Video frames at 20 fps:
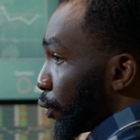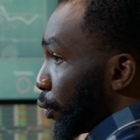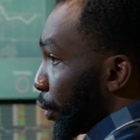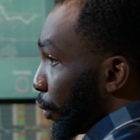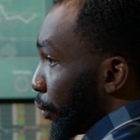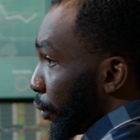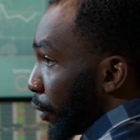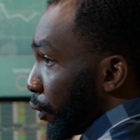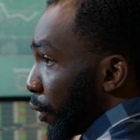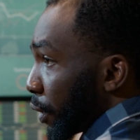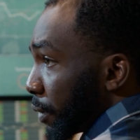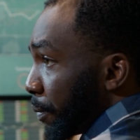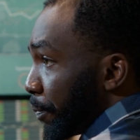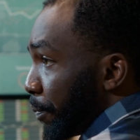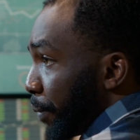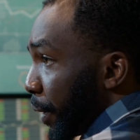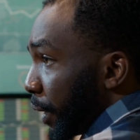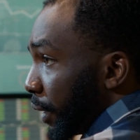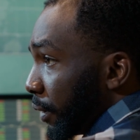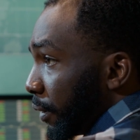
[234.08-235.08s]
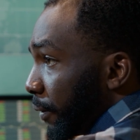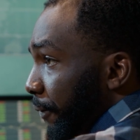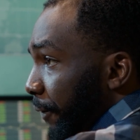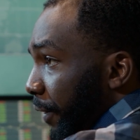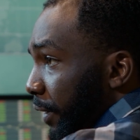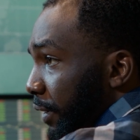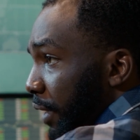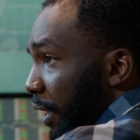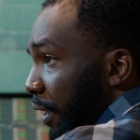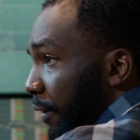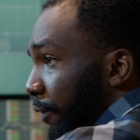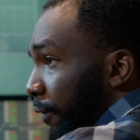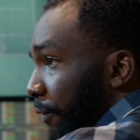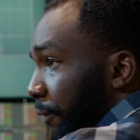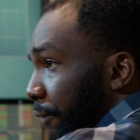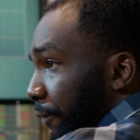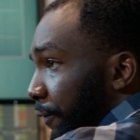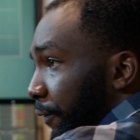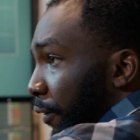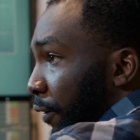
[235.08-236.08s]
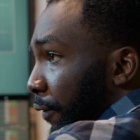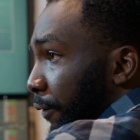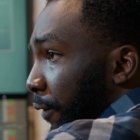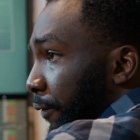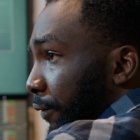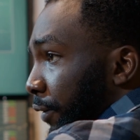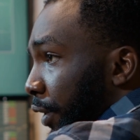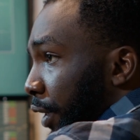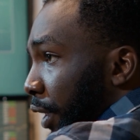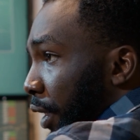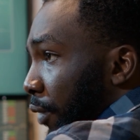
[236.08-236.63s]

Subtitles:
trading journal to enhance your trading